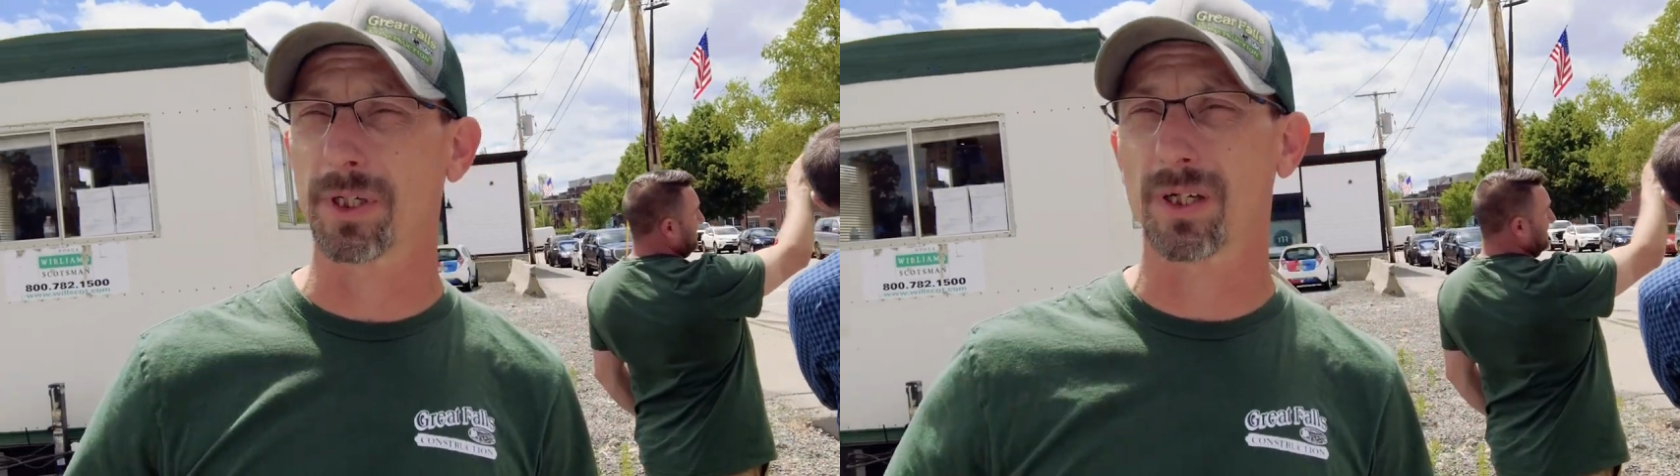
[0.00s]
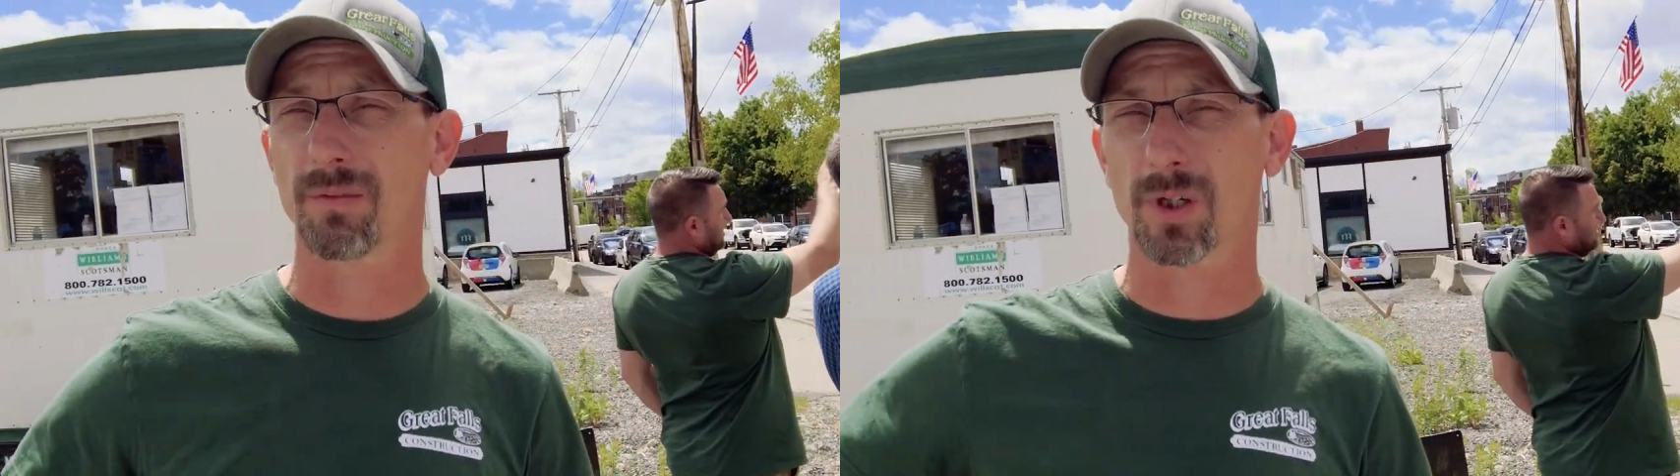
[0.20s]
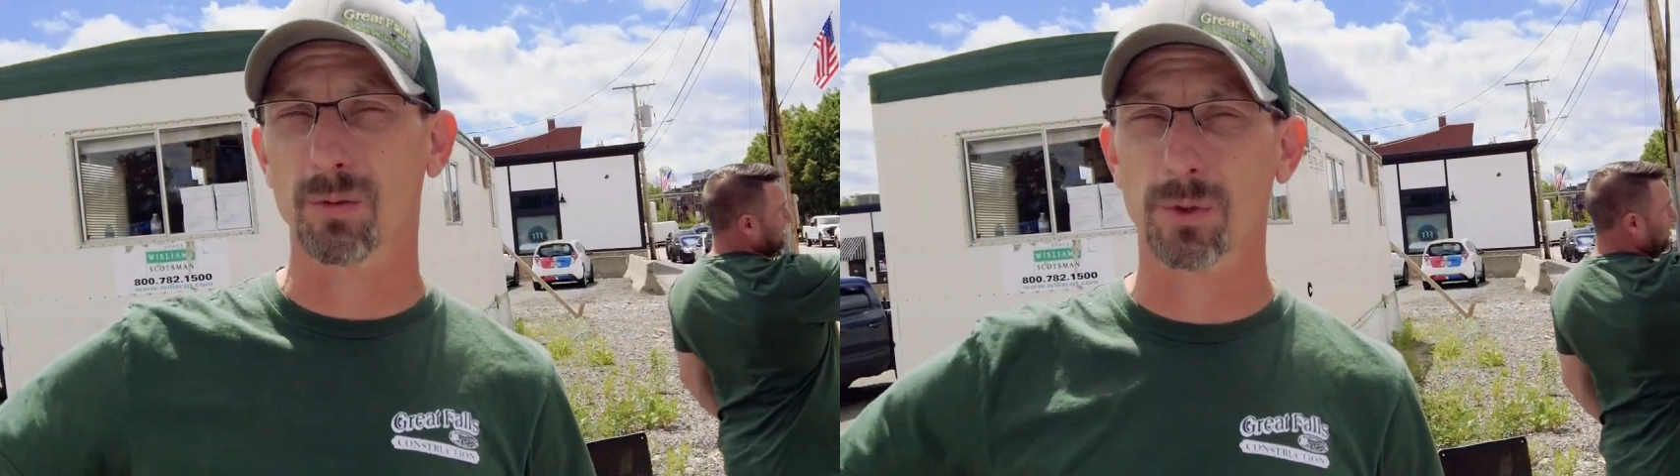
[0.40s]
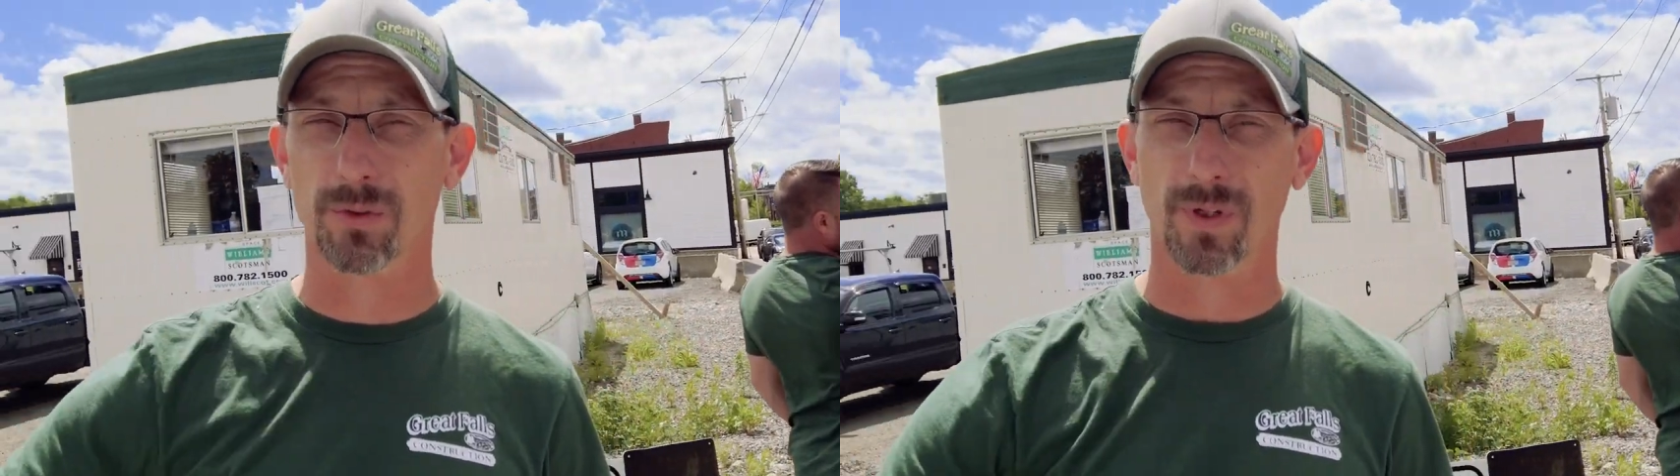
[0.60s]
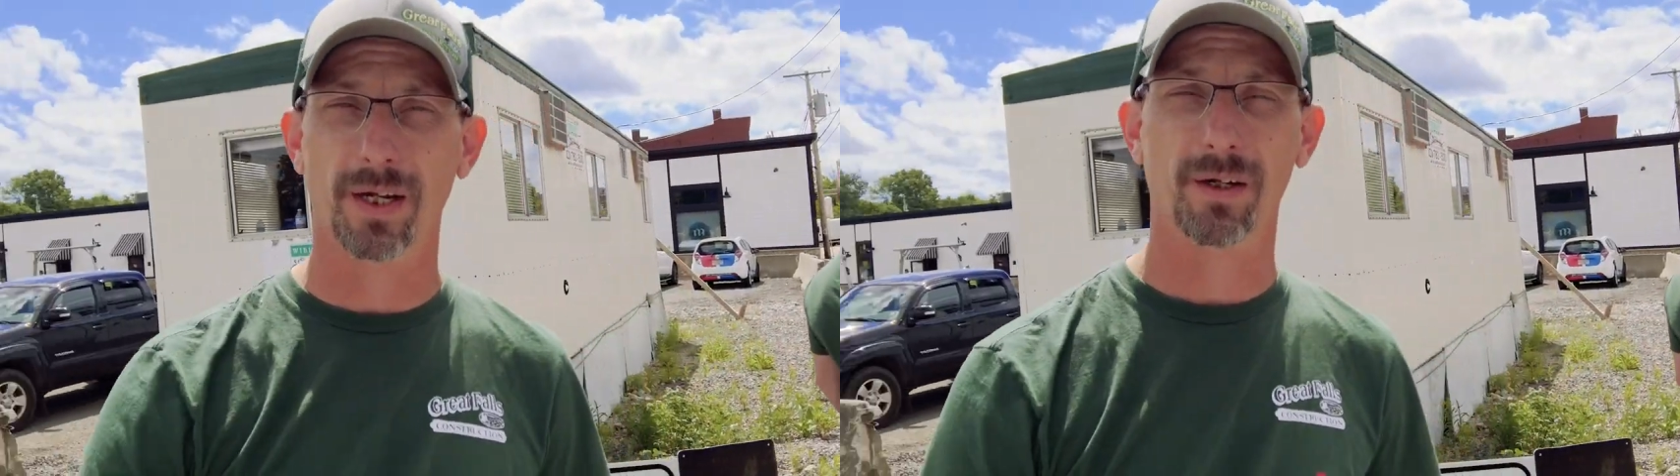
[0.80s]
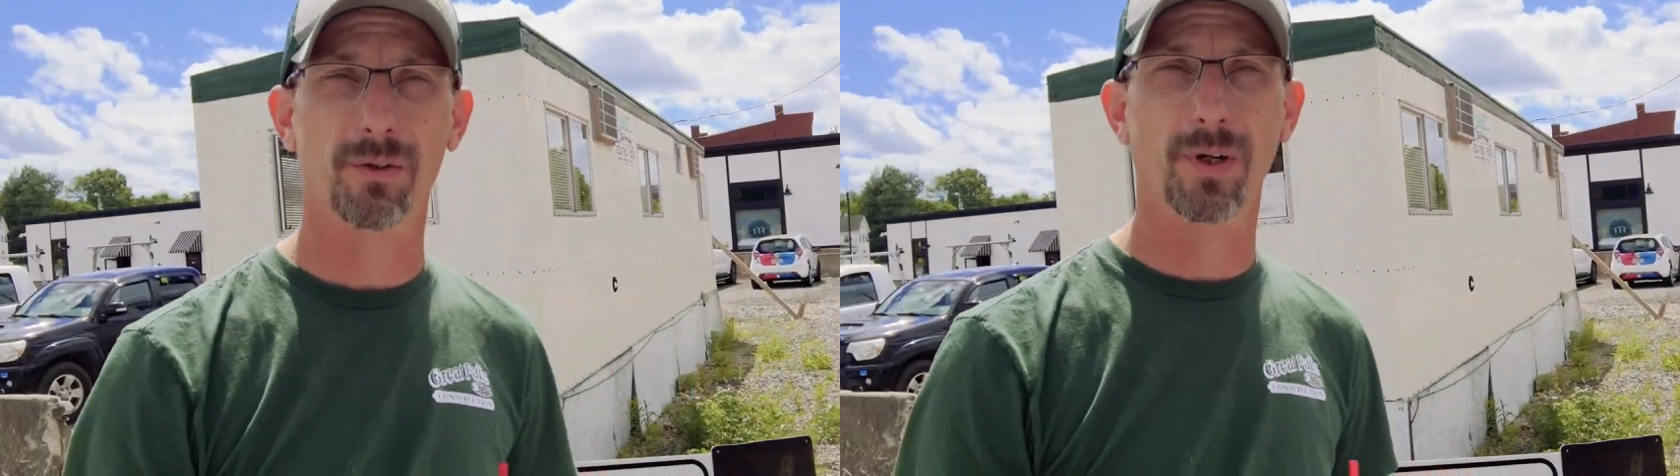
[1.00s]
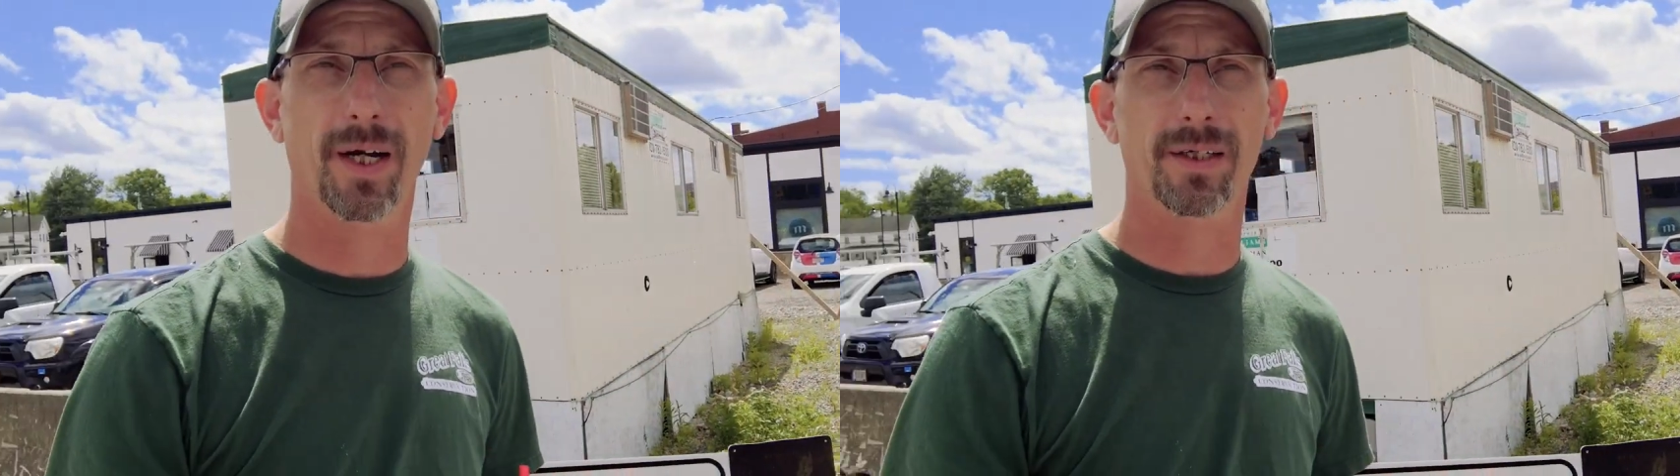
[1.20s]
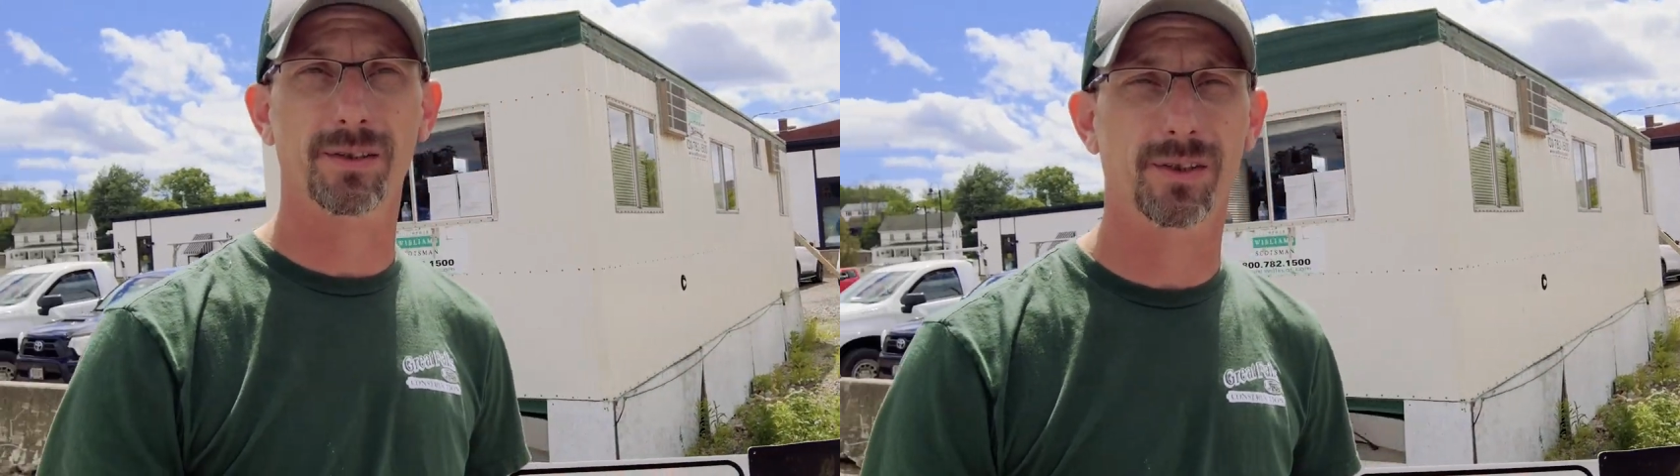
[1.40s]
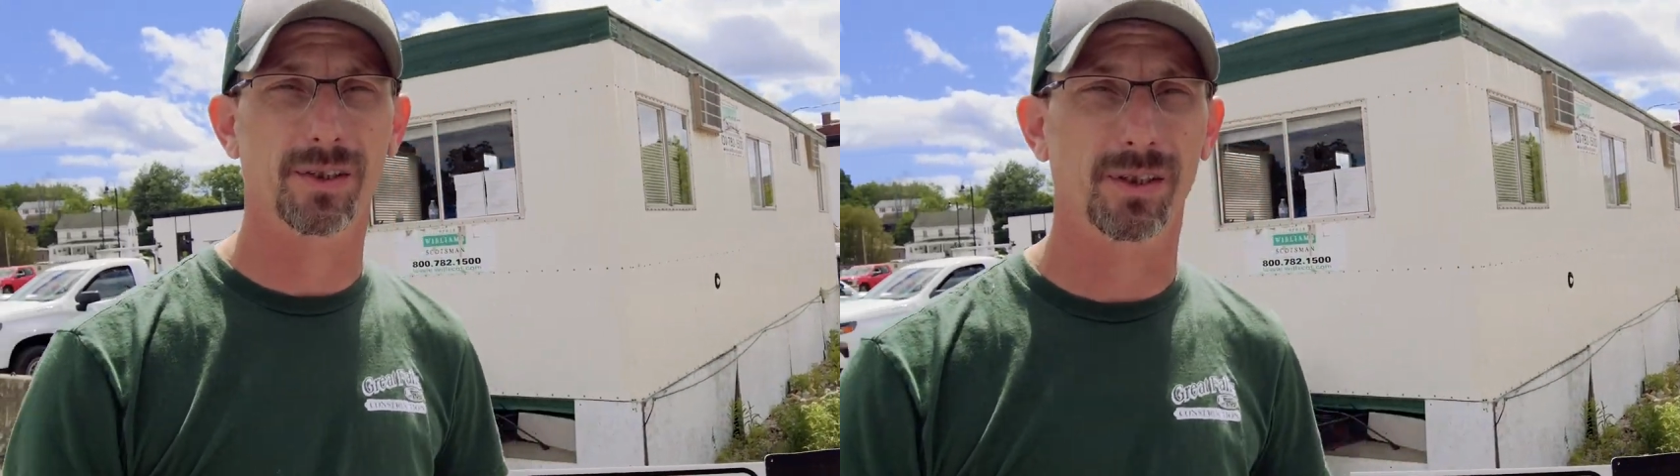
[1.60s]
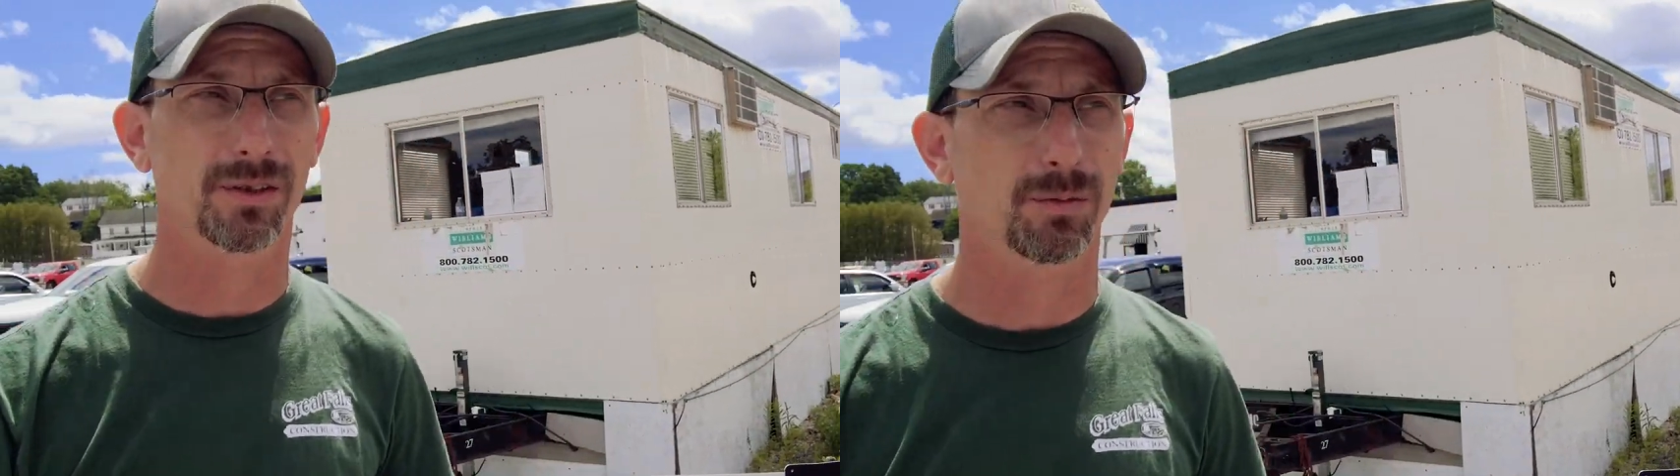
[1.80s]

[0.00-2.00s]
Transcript: be covering in this black grass to,